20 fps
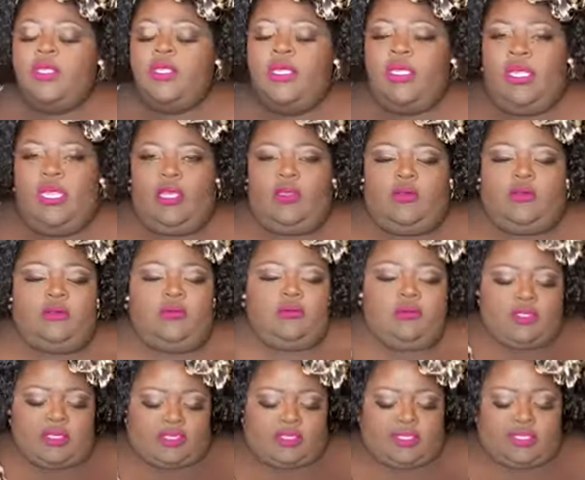Now,
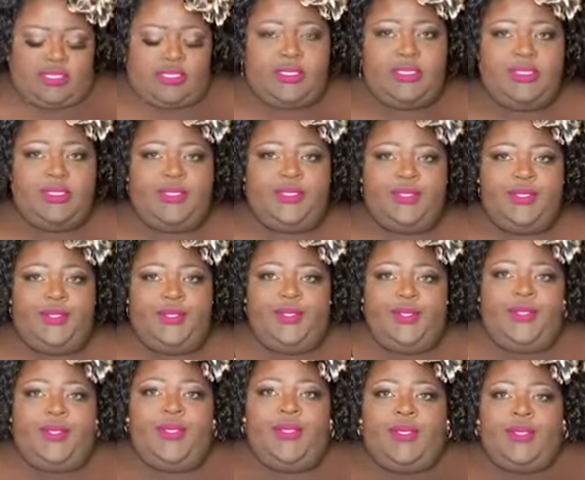this
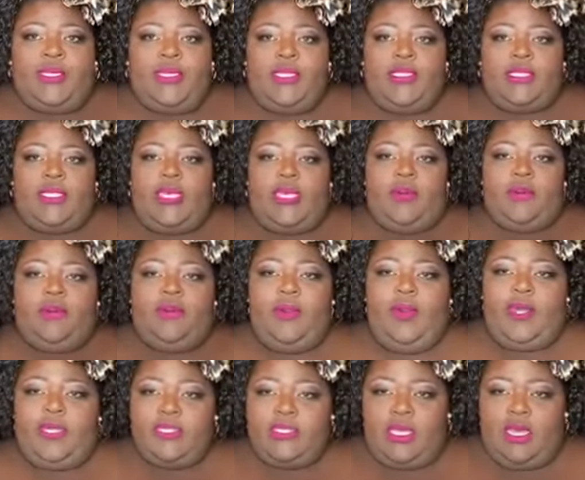is like a
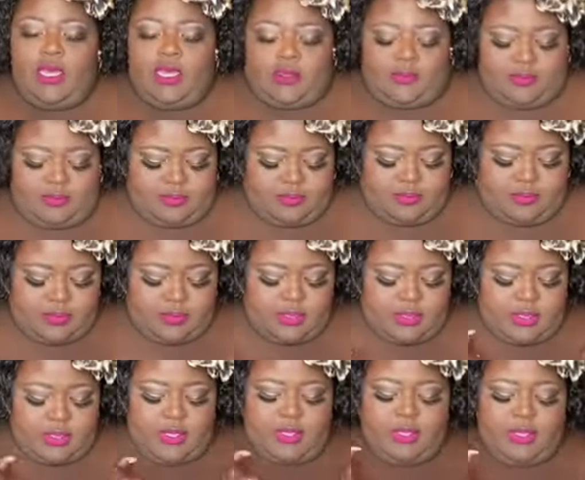bra top,
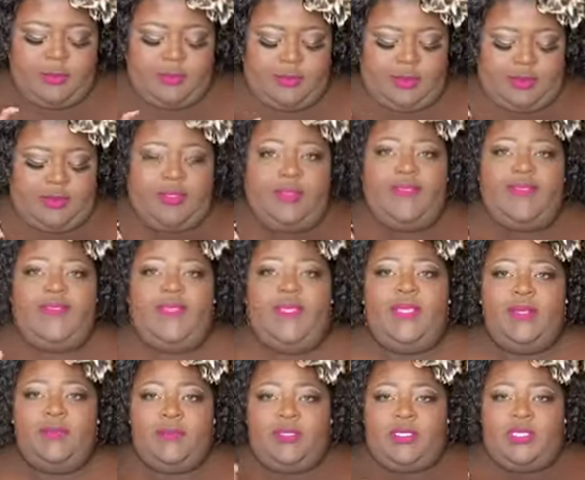a very
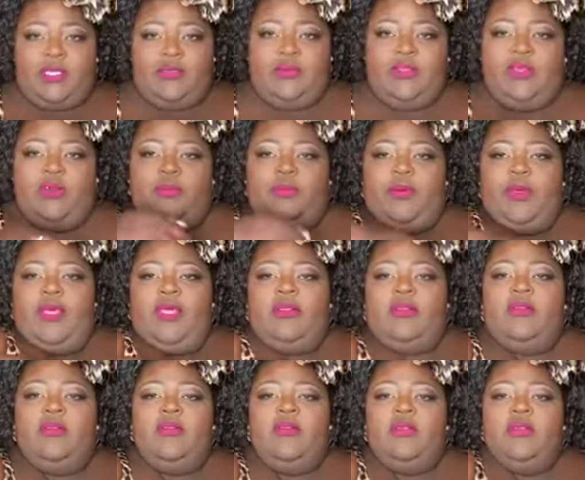thin material,
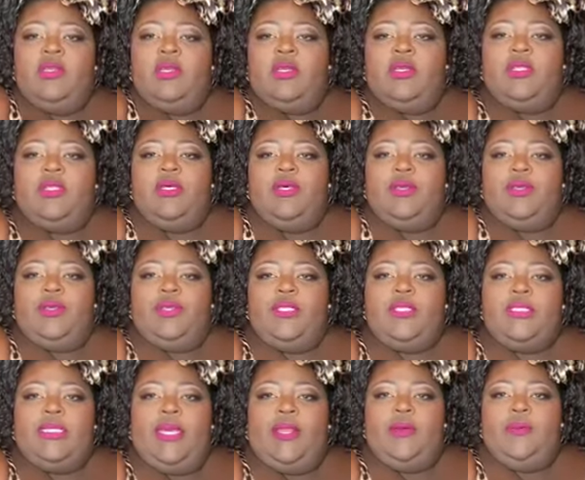but look,
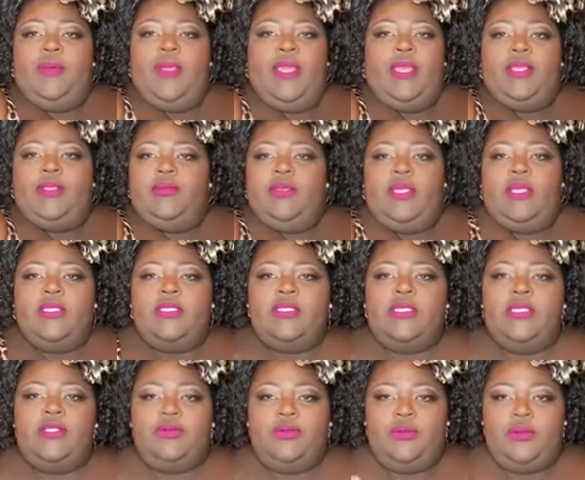it's not opaque. You can't
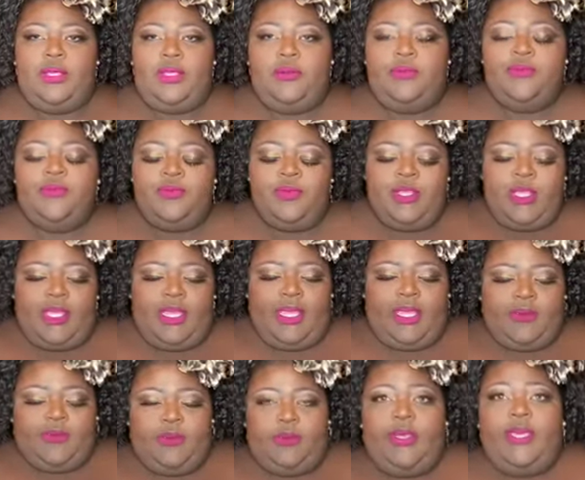see through it.
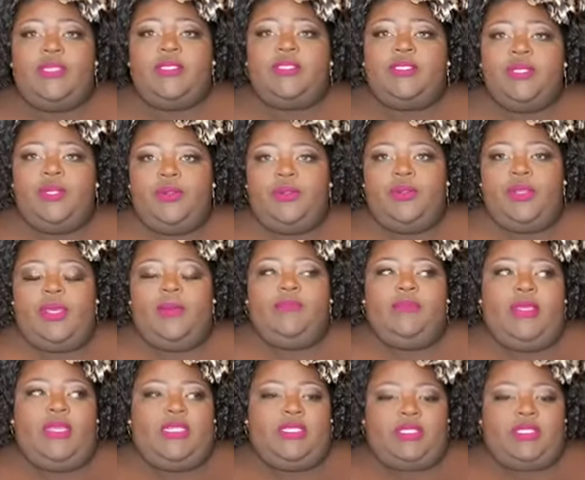And we got a skirt, a midi